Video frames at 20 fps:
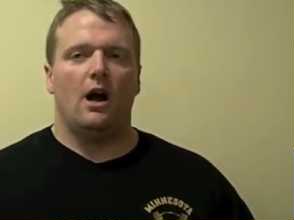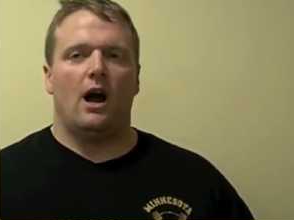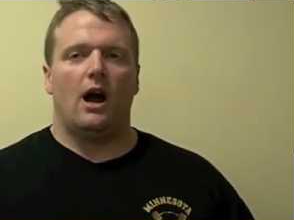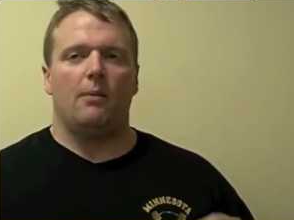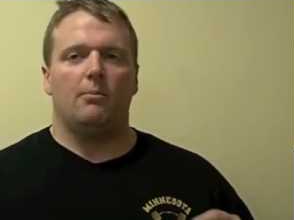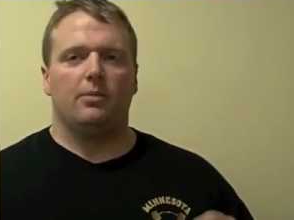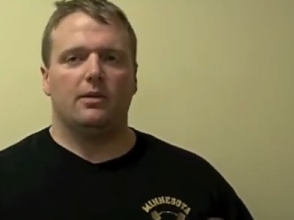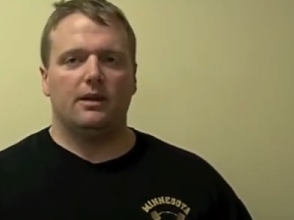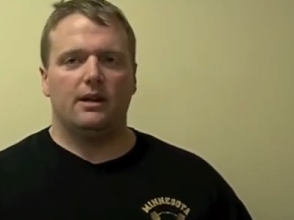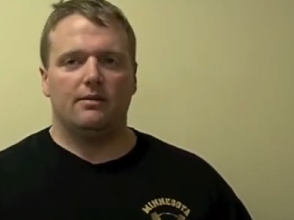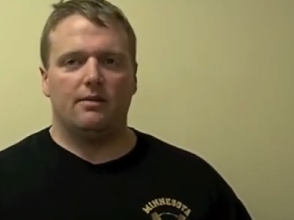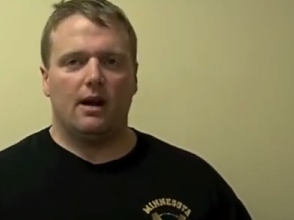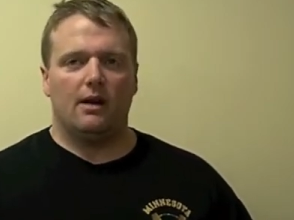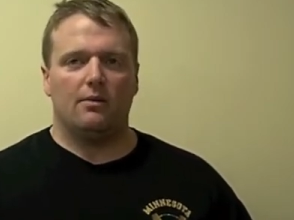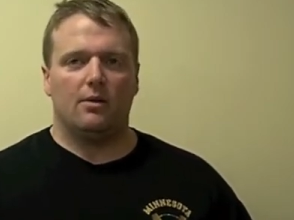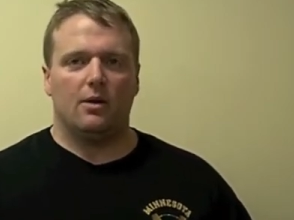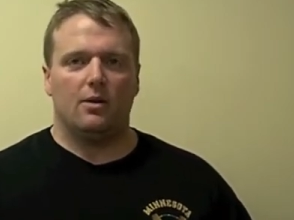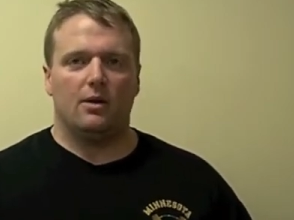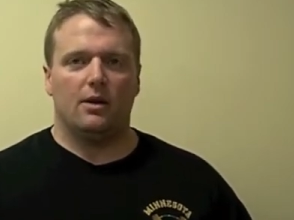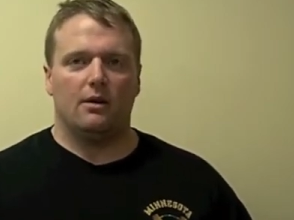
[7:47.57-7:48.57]
I believe I
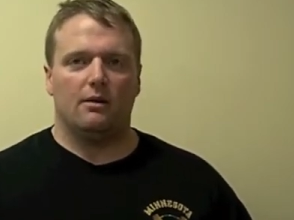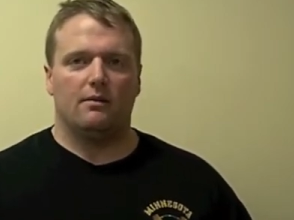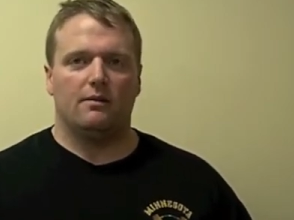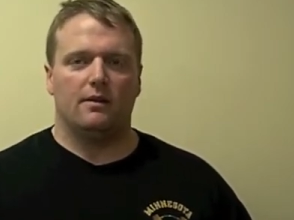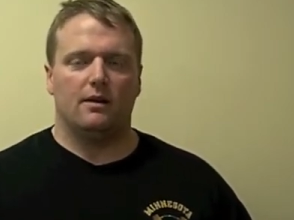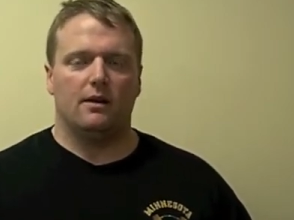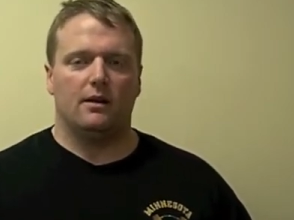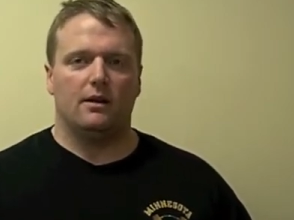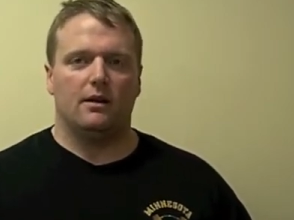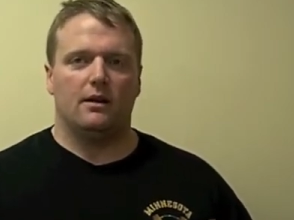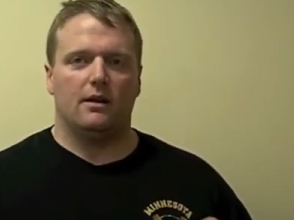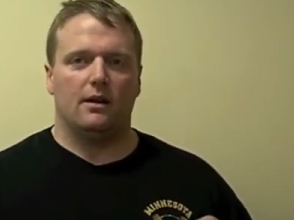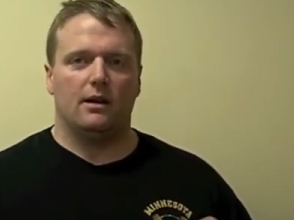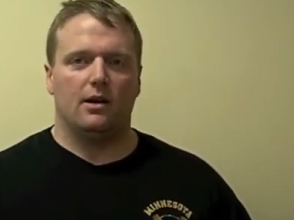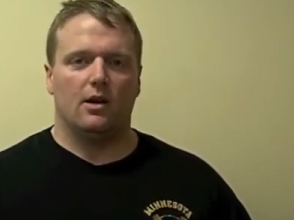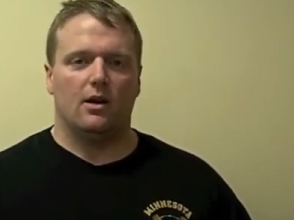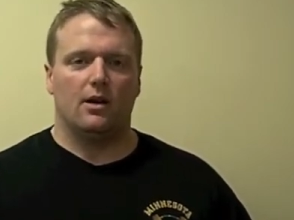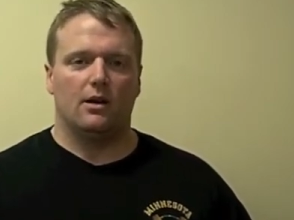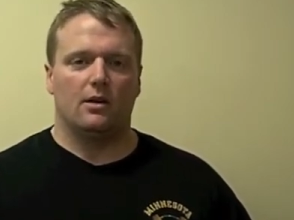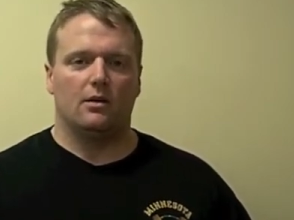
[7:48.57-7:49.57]
wrote an
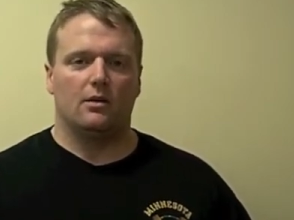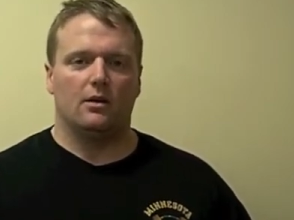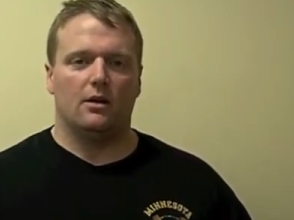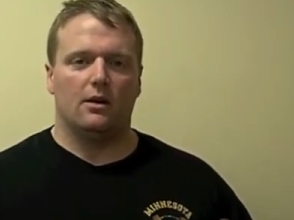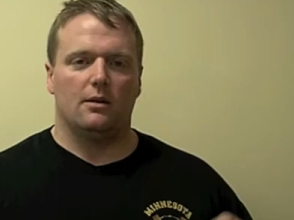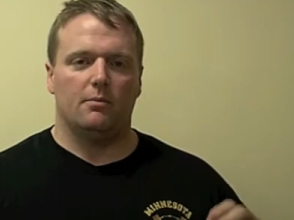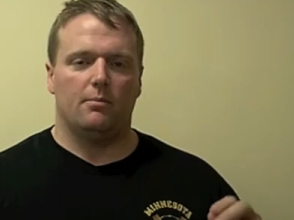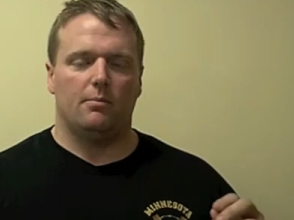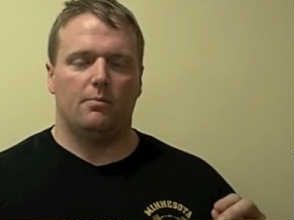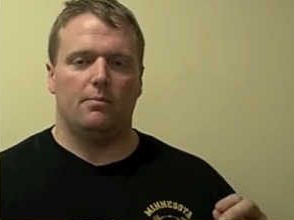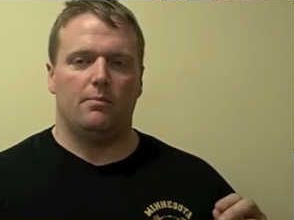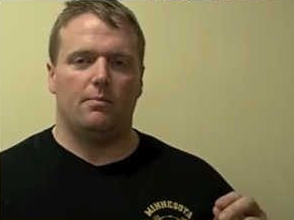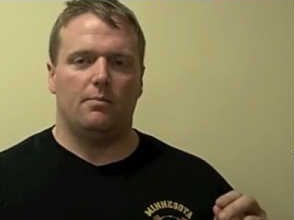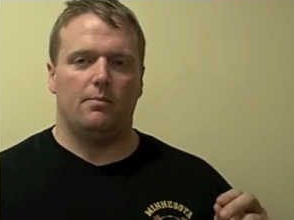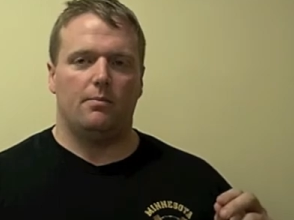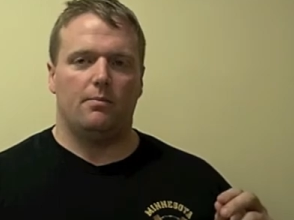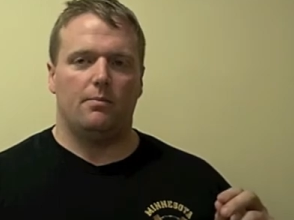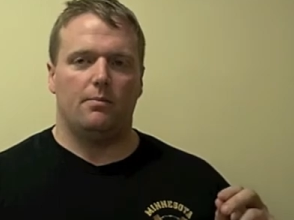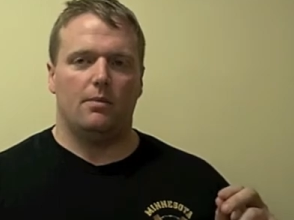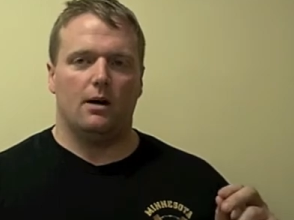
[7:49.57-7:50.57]
article on
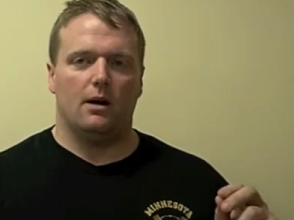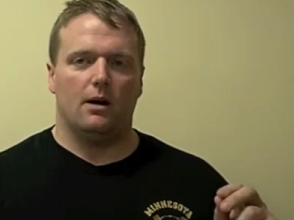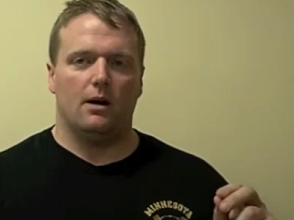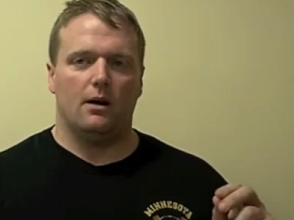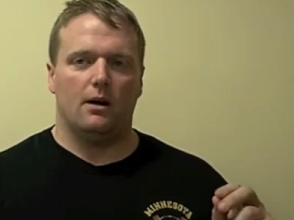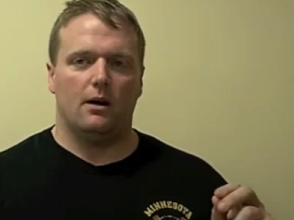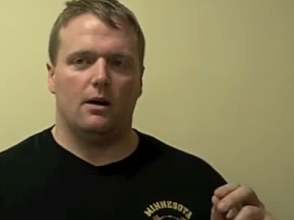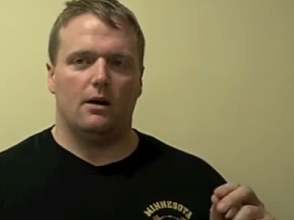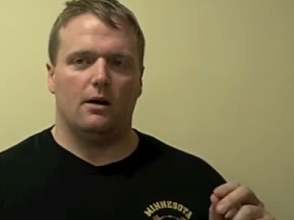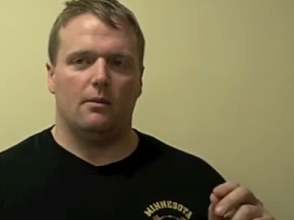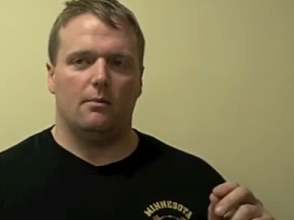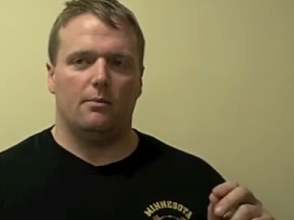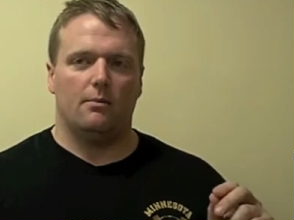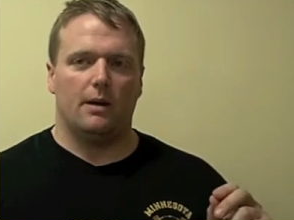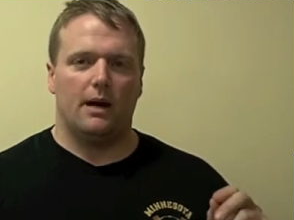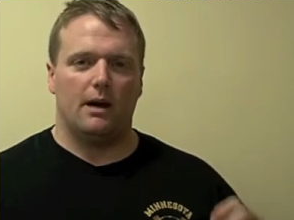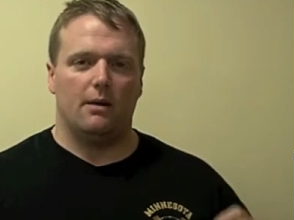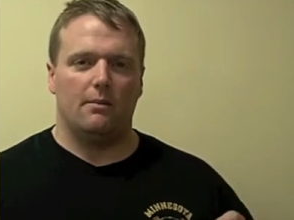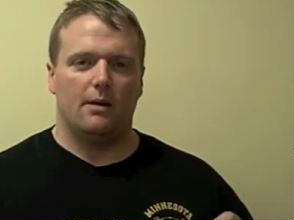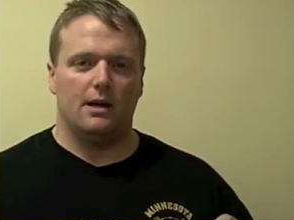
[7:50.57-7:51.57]

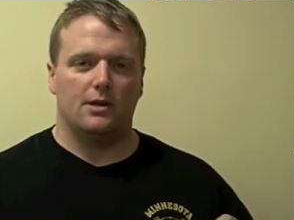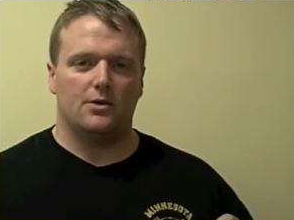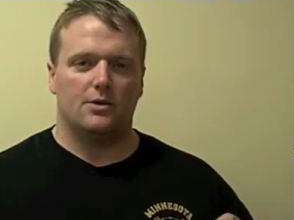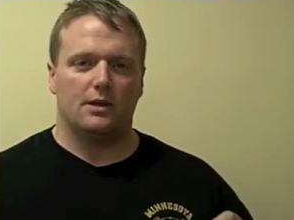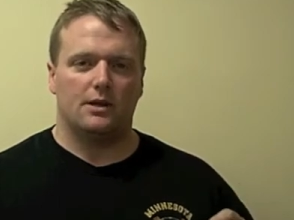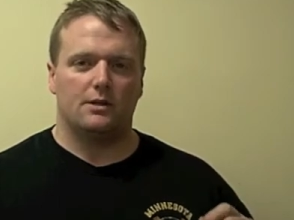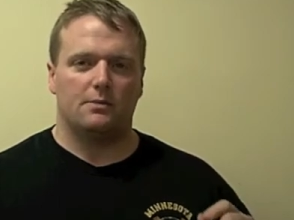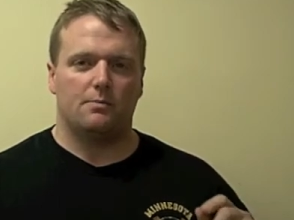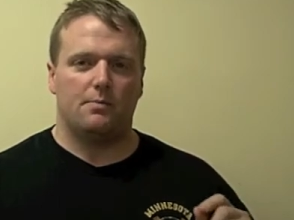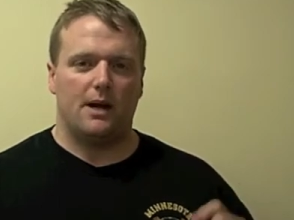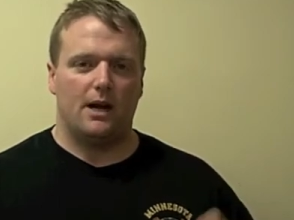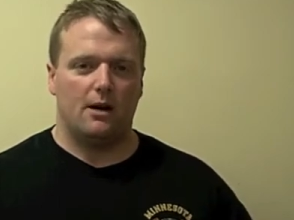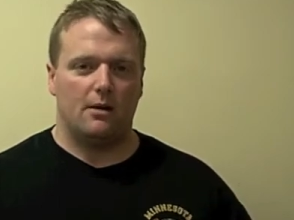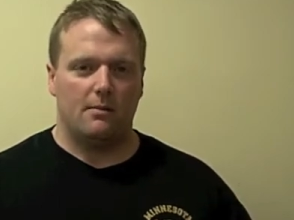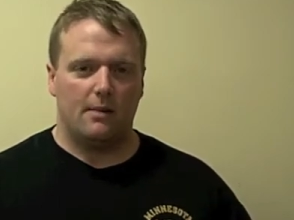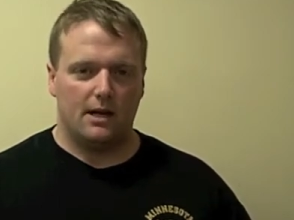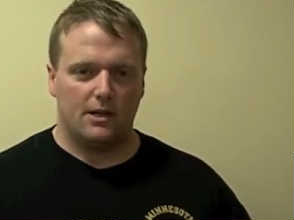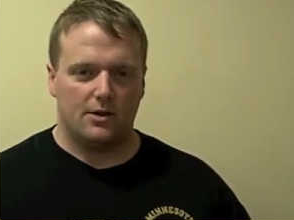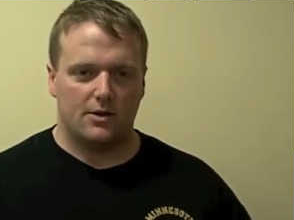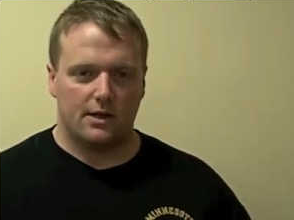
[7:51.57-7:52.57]
biometrics,
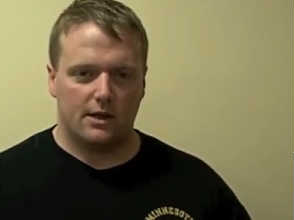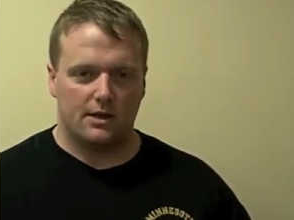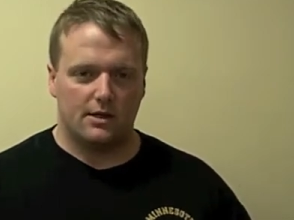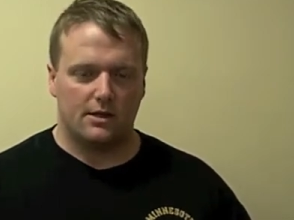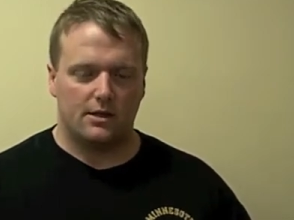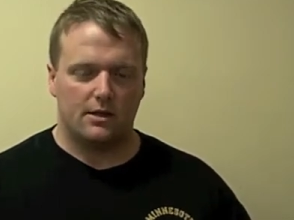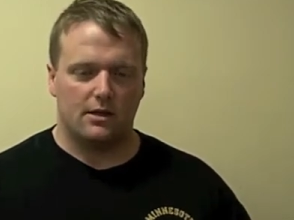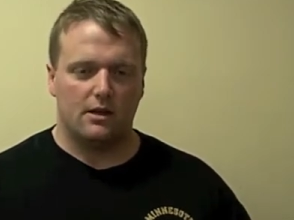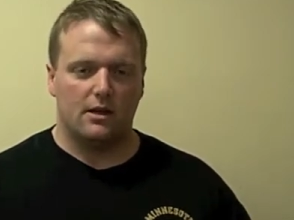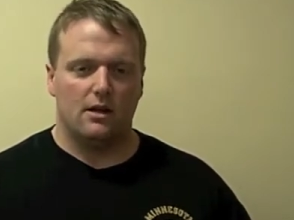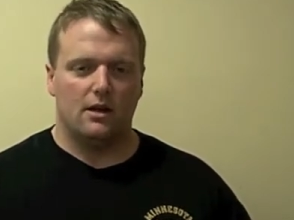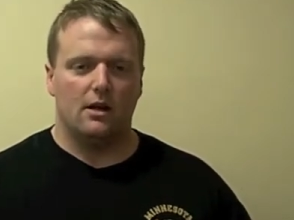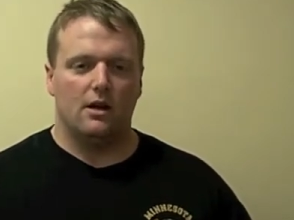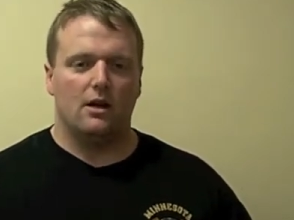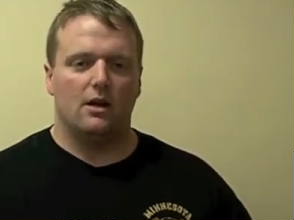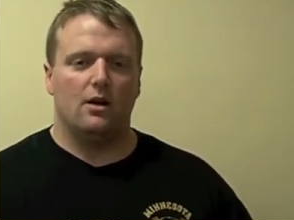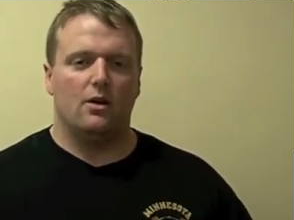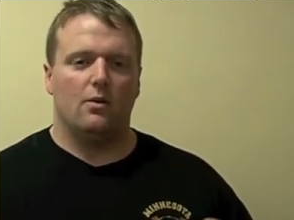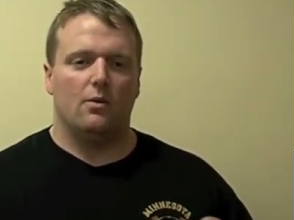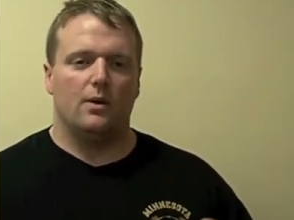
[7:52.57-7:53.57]
parametrics,
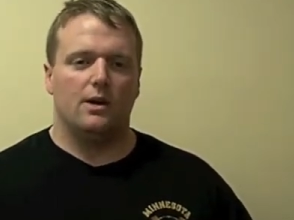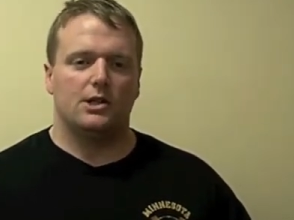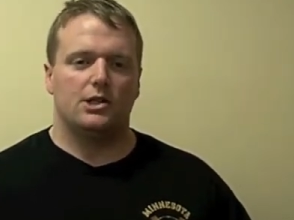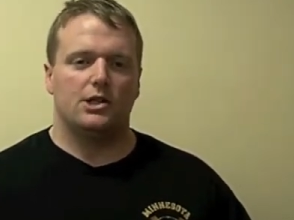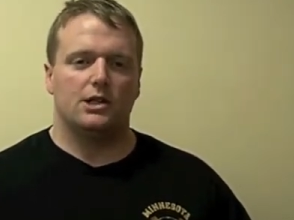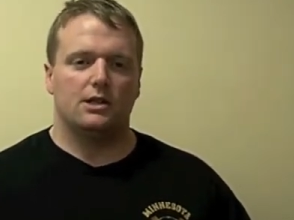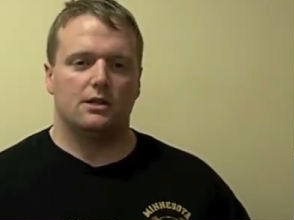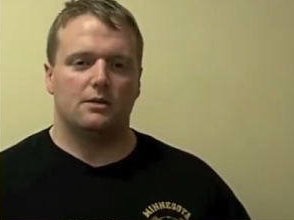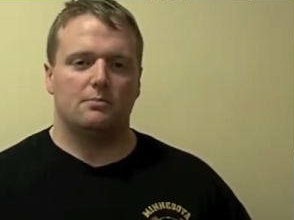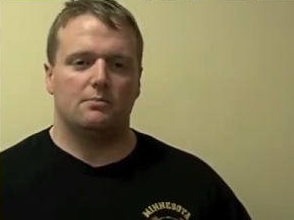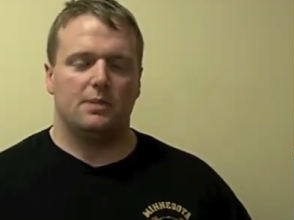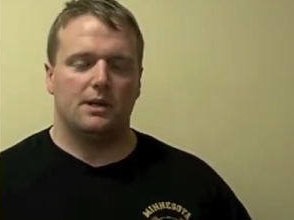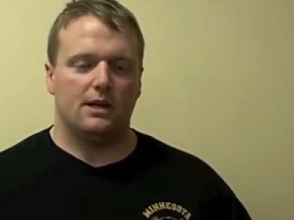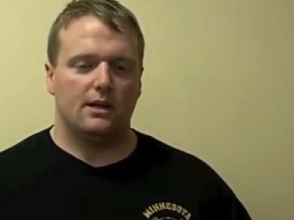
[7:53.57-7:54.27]
which is